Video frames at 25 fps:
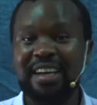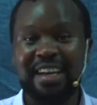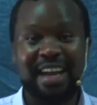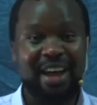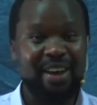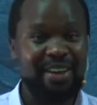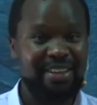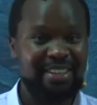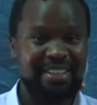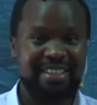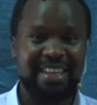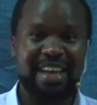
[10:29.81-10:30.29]
Now
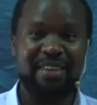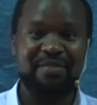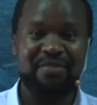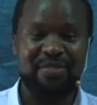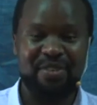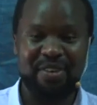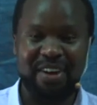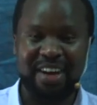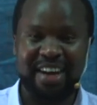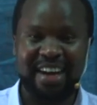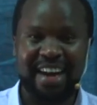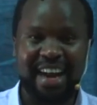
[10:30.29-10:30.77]
it's time
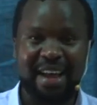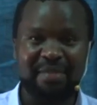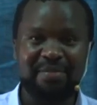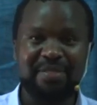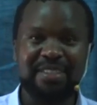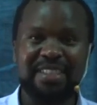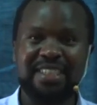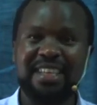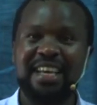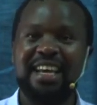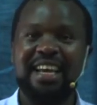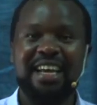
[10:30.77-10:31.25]
for
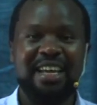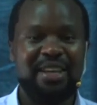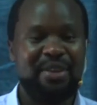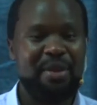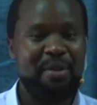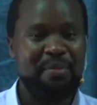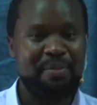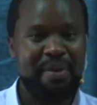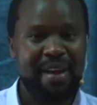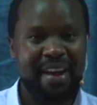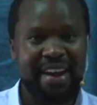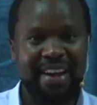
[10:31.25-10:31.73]
crafts.
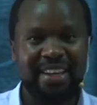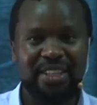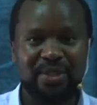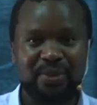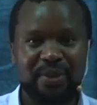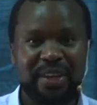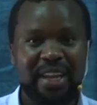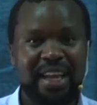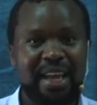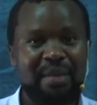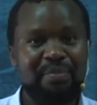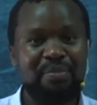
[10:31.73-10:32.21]
Your parents
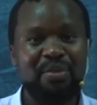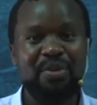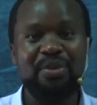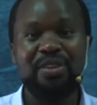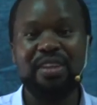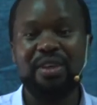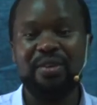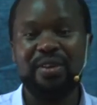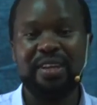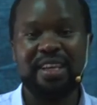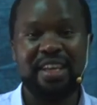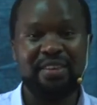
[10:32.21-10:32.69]
will help you.
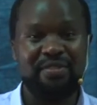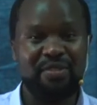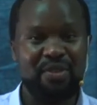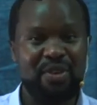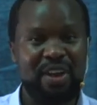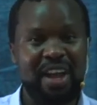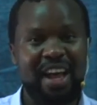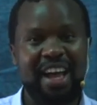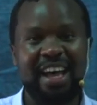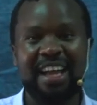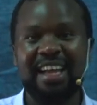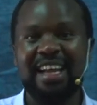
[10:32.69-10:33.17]
They will give you
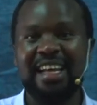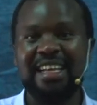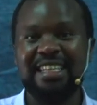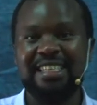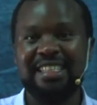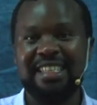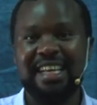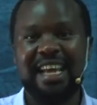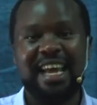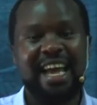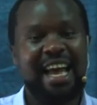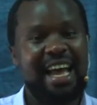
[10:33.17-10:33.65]

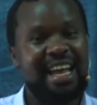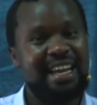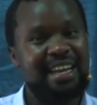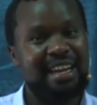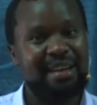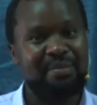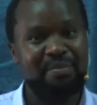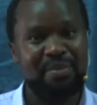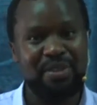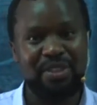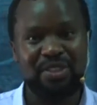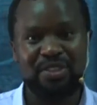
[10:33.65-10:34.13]
colors and
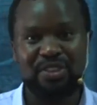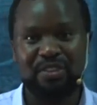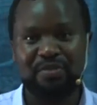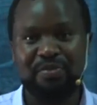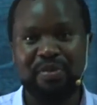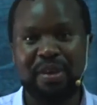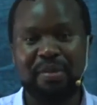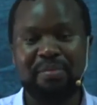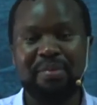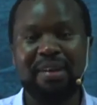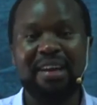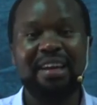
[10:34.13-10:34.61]
a piece of
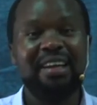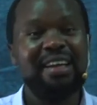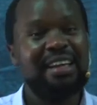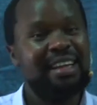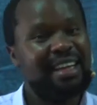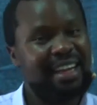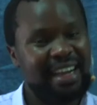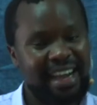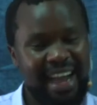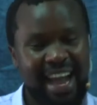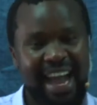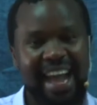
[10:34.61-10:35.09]
paper.
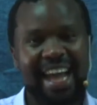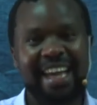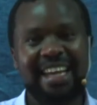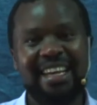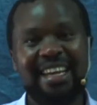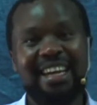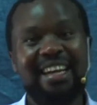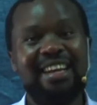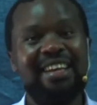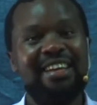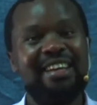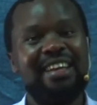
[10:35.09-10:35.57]

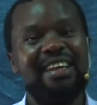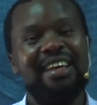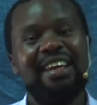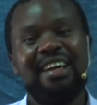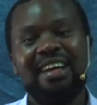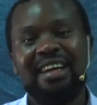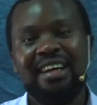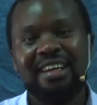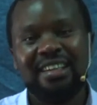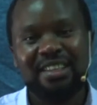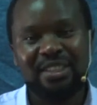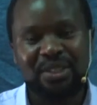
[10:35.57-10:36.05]
Kindly
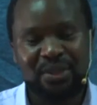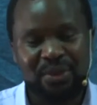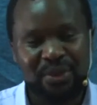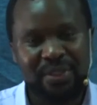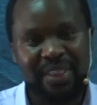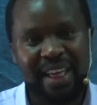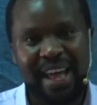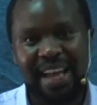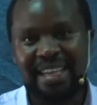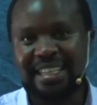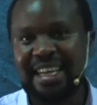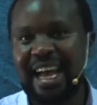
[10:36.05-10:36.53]
do
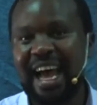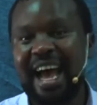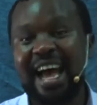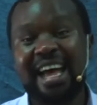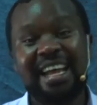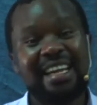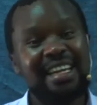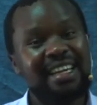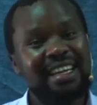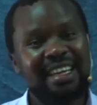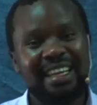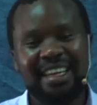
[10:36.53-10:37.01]
that,
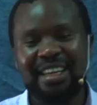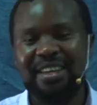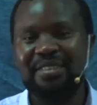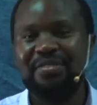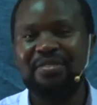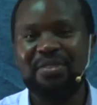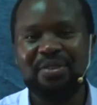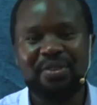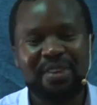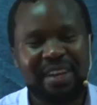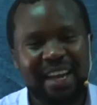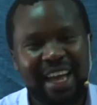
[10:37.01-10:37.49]
and
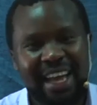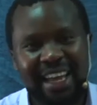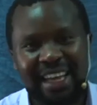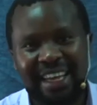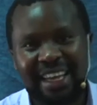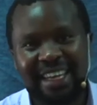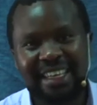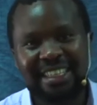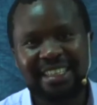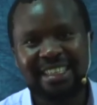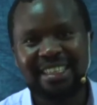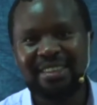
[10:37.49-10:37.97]
if you
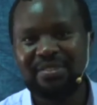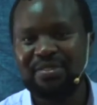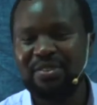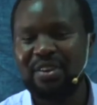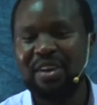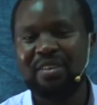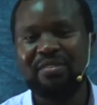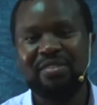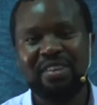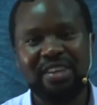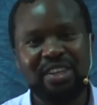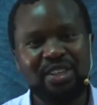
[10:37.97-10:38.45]
like it, if
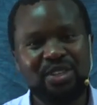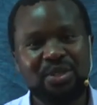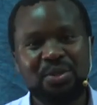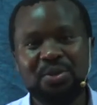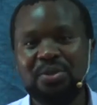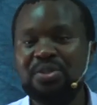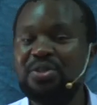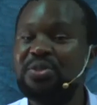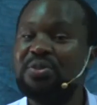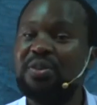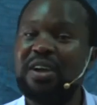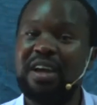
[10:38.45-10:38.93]
you have
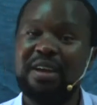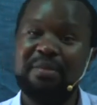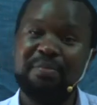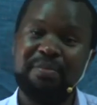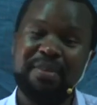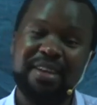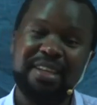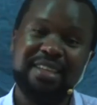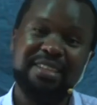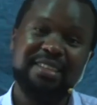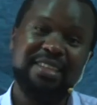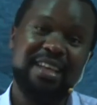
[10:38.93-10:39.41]
issues, you can
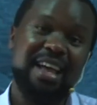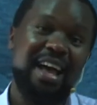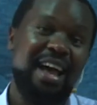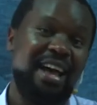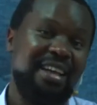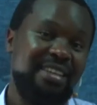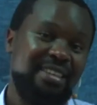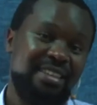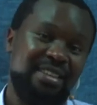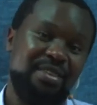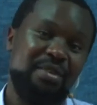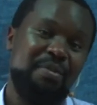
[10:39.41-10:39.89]
please
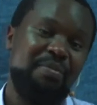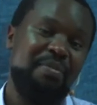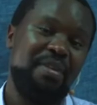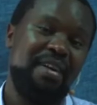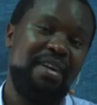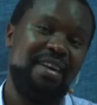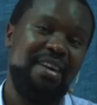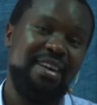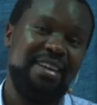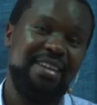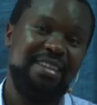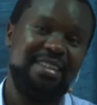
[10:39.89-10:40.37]
ask your
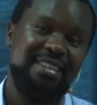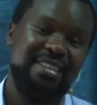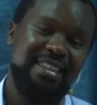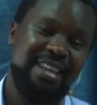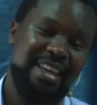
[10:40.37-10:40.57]
parents.